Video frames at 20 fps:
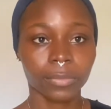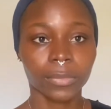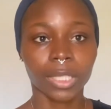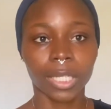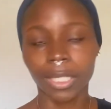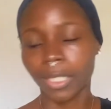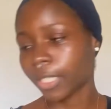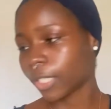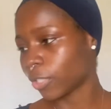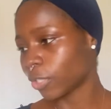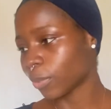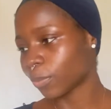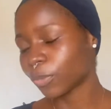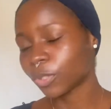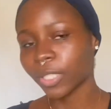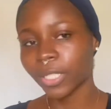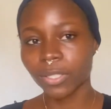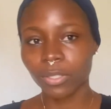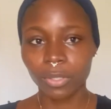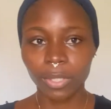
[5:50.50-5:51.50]
And then I'm
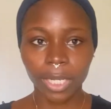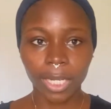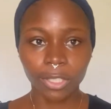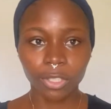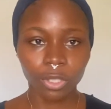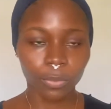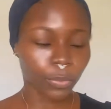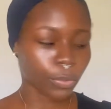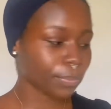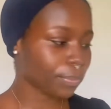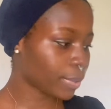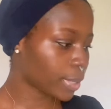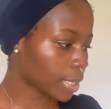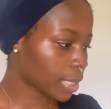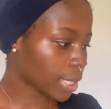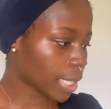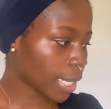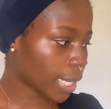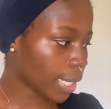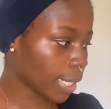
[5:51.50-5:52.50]
trying to catch up with
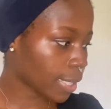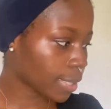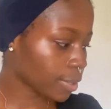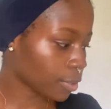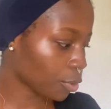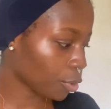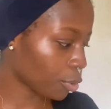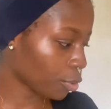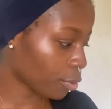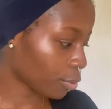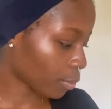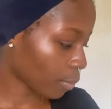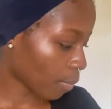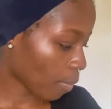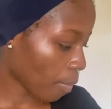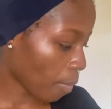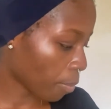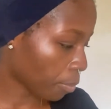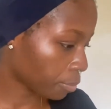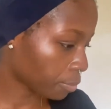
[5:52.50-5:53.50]
business, you know.
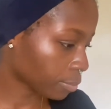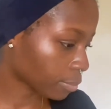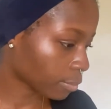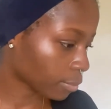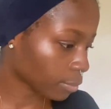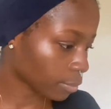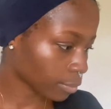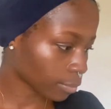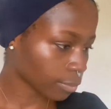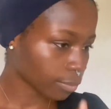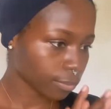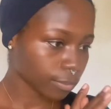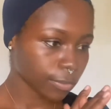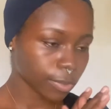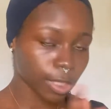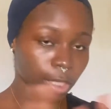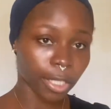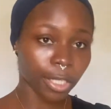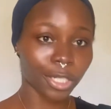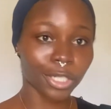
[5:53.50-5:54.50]

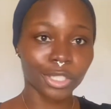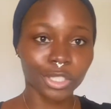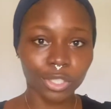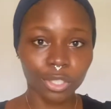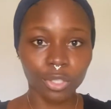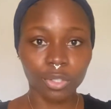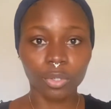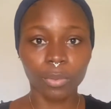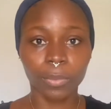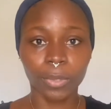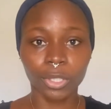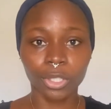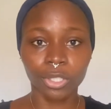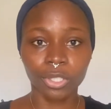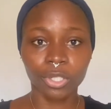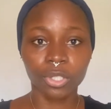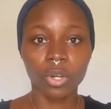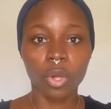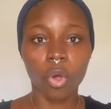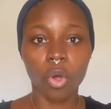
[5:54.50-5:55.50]
There's just so
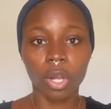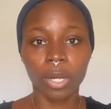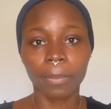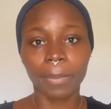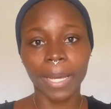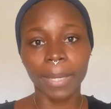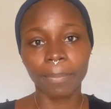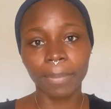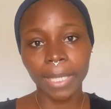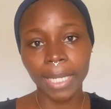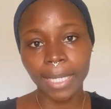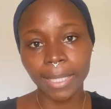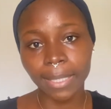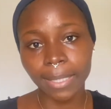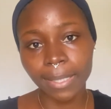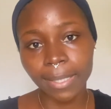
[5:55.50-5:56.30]
much on my plate.